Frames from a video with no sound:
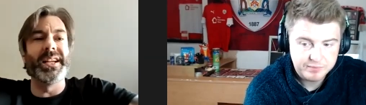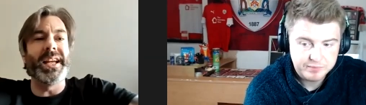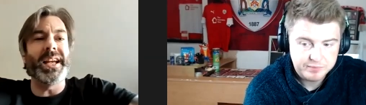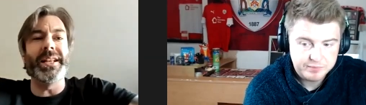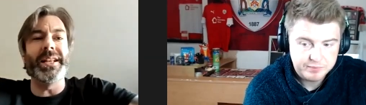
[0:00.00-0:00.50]

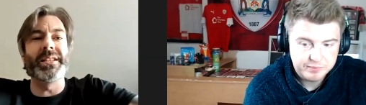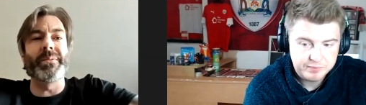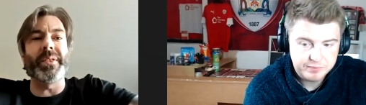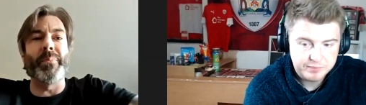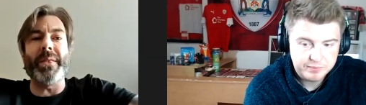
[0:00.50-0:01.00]
Speaker 1: and
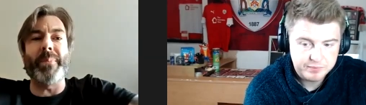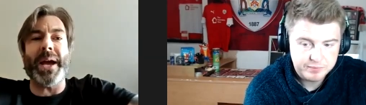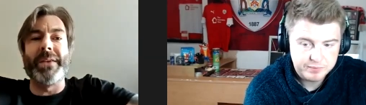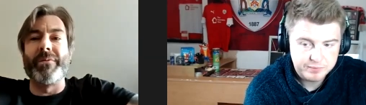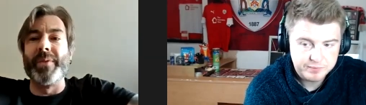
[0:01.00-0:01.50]
the, the
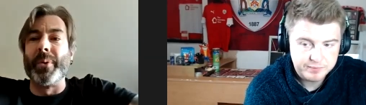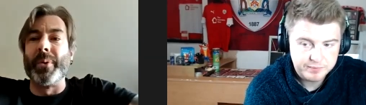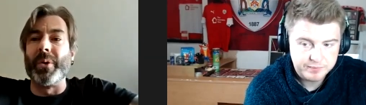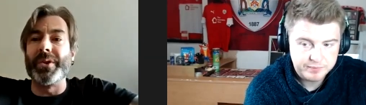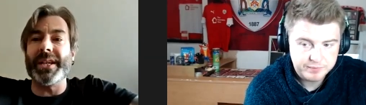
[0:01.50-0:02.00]
backing from the
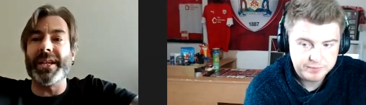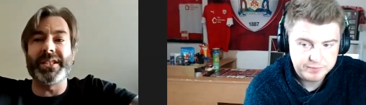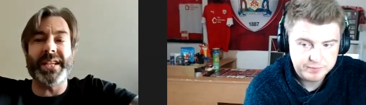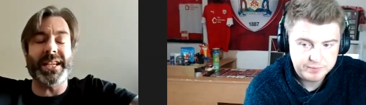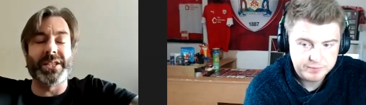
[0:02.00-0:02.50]
board, it's
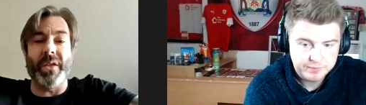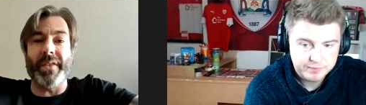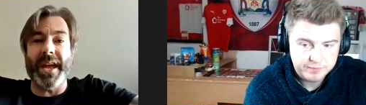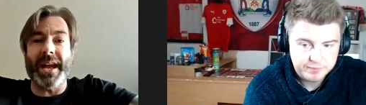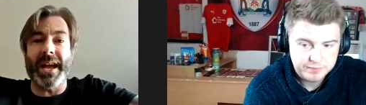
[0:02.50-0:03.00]
it's not
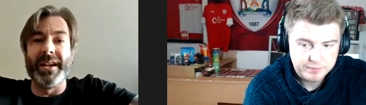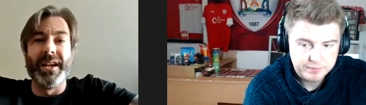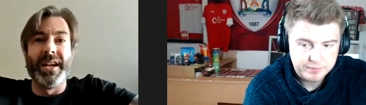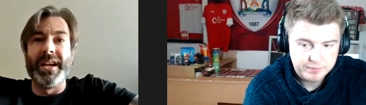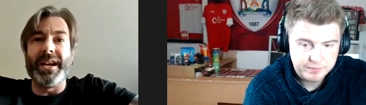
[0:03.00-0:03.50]
there.
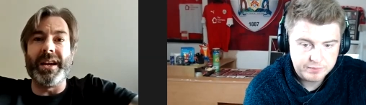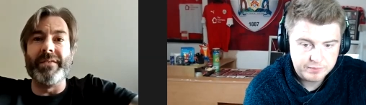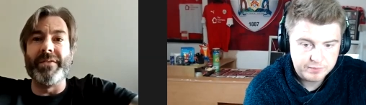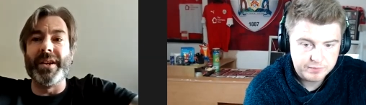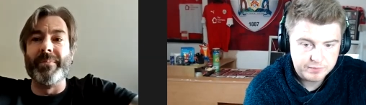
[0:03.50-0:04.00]

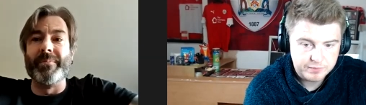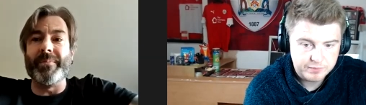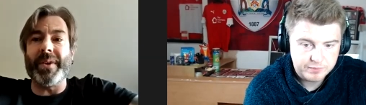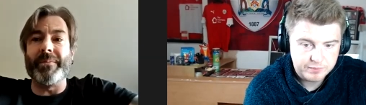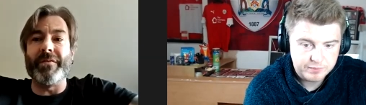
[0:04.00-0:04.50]
I've um,
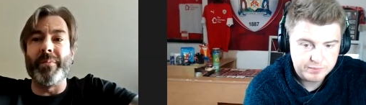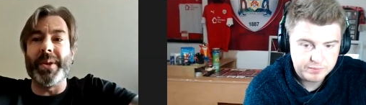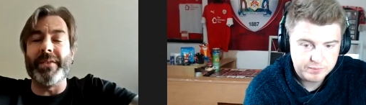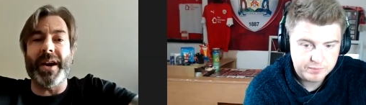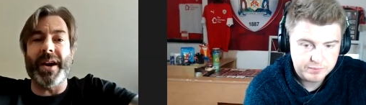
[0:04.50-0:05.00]
I've never been
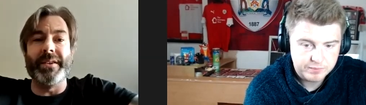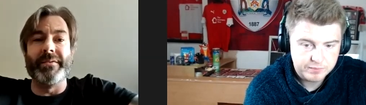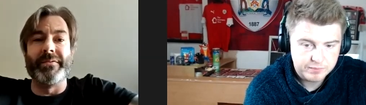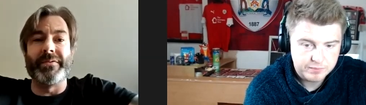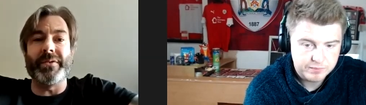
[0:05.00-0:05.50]
a fan
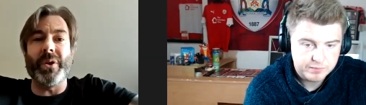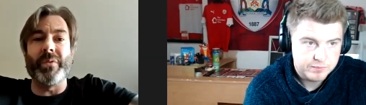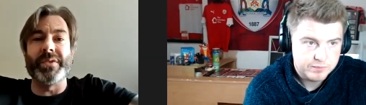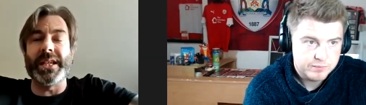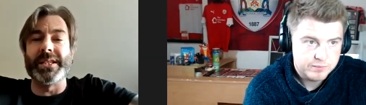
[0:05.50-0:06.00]
of
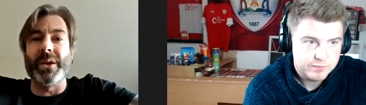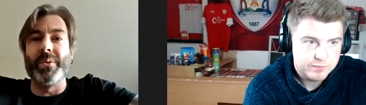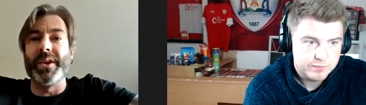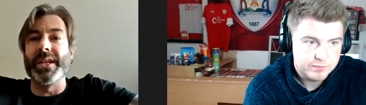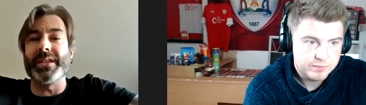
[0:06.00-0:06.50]
overseas
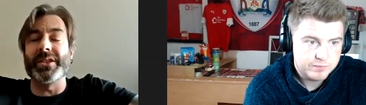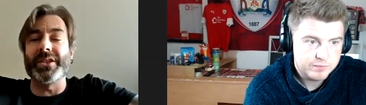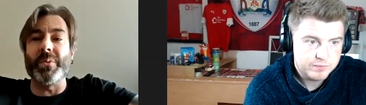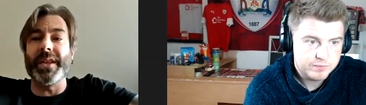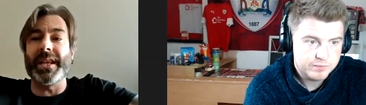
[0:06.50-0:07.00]
owners. I just
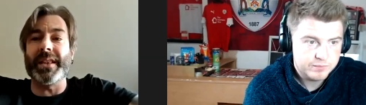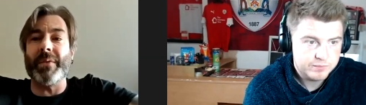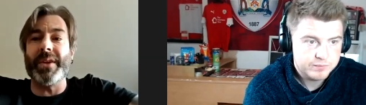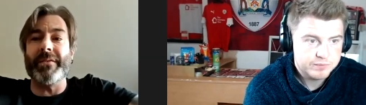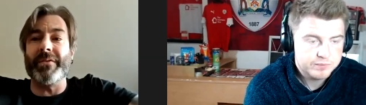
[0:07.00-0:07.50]
don't think they're
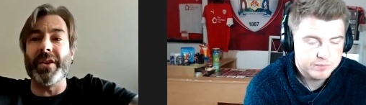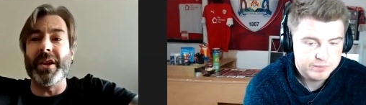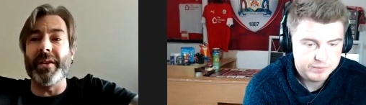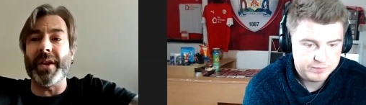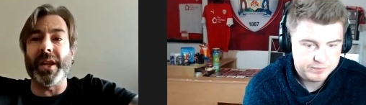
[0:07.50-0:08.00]
in it
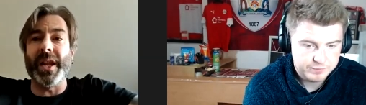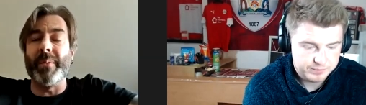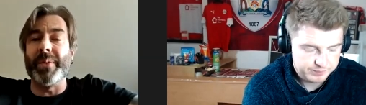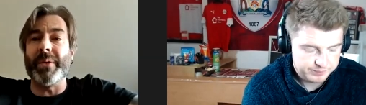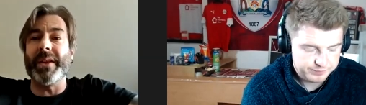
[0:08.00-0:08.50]
for the club.
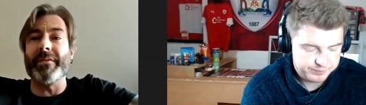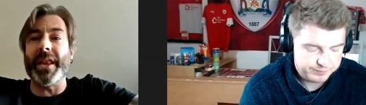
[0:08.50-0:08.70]
They're in it for their